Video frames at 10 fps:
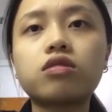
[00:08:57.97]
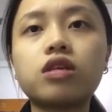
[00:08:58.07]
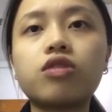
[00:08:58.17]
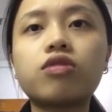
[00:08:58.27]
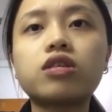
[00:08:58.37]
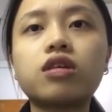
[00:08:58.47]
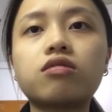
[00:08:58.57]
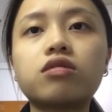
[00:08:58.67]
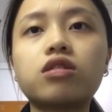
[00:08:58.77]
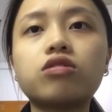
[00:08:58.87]
degrees
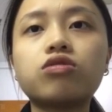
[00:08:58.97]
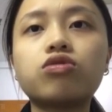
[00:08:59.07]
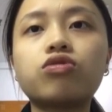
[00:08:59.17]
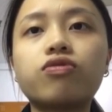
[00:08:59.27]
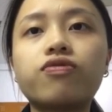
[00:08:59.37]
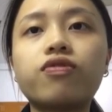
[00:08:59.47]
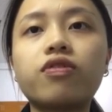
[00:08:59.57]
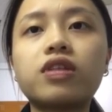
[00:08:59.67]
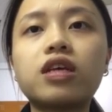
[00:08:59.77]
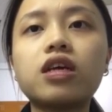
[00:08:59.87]
Celsius to
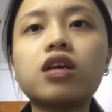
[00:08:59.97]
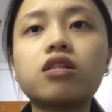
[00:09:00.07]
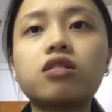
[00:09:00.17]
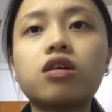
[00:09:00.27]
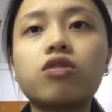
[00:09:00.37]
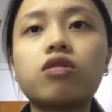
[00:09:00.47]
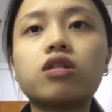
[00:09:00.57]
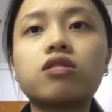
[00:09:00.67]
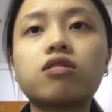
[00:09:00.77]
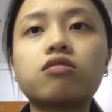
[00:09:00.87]
40
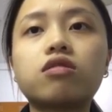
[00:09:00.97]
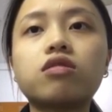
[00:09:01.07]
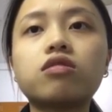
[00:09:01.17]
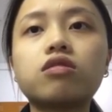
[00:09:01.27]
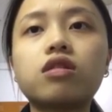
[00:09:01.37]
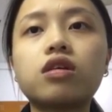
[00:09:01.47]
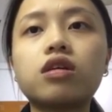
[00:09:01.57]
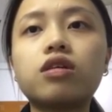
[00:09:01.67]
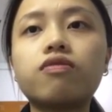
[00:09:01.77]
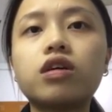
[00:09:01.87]
degrees Celsius
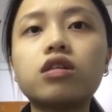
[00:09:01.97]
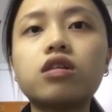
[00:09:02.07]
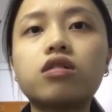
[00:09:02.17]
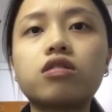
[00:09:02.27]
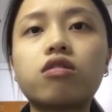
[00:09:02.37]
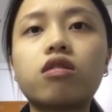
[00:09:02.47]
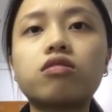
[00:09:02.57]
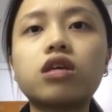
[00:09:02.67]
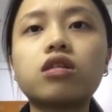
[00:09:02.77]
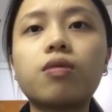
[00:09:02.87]
given the
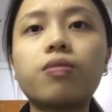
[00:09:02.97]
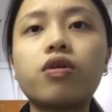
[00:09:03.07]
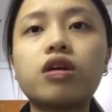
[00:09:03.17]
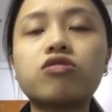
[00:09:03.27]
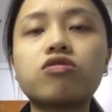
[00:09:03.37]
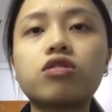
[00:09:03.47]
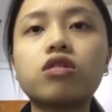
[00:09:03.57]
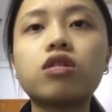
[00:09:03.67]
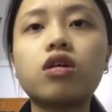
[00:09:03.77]
surrounding temperature,